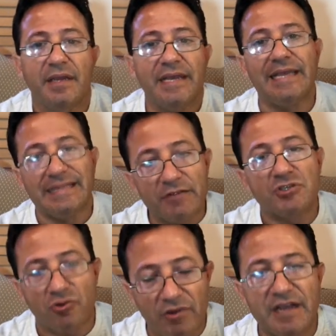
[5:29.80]
And there is
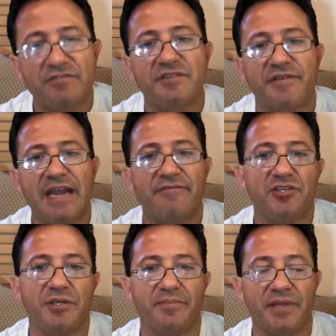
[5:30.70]
a right of
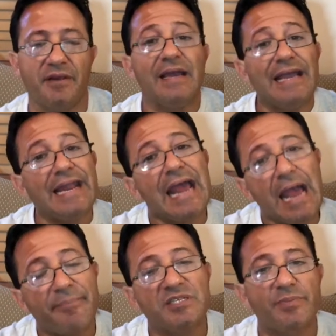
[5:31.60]
survivorship there. It
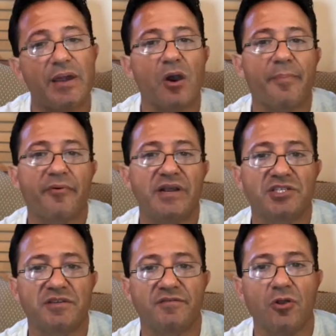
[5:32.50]
happens by
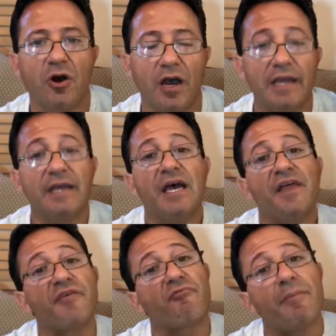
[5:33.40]
operation of law.
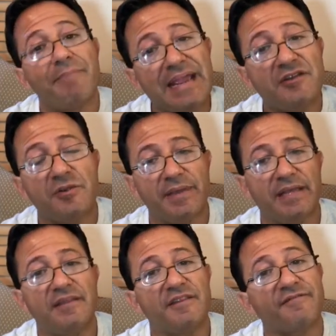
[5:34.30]
The
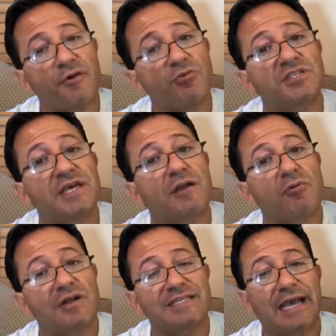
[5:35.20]
remaindermen, the folks that are
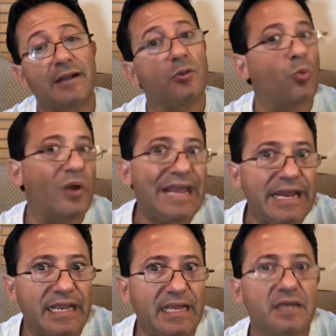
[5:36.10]
on title
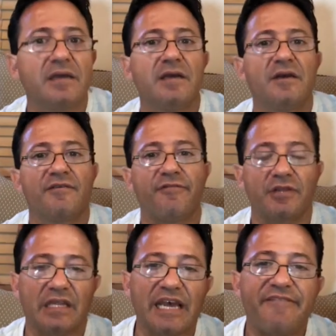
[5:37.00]
waiting for
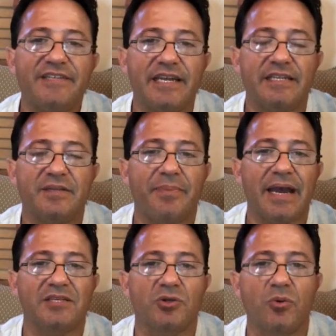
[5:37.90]
the life tenant to
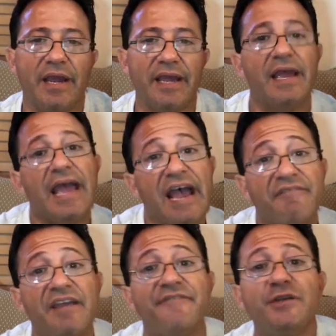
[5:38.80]
pass away, have
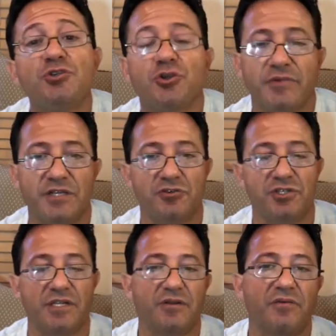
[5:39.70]
a future
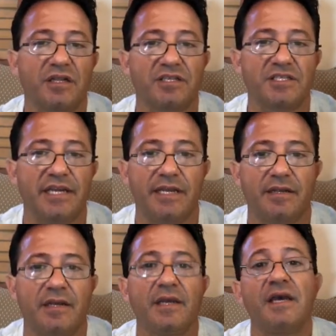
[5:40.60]
interest in the real estate.
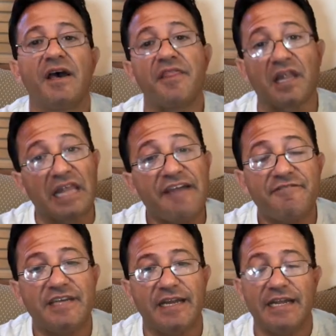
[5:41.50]
The life
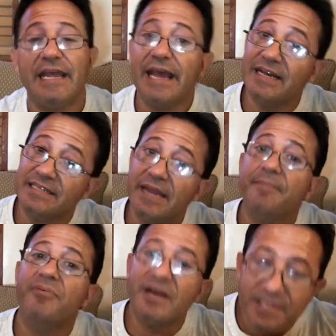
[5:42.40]
tenant has a
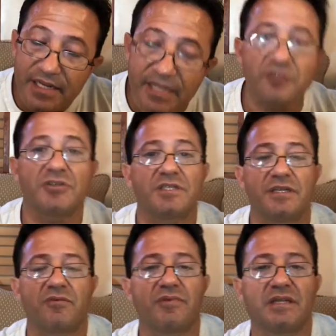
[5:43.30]
present interest in
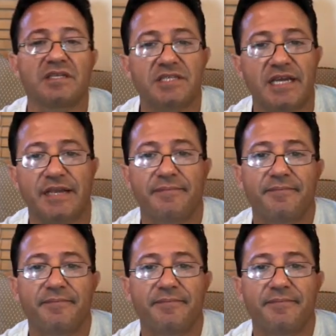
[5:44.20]
the real estate.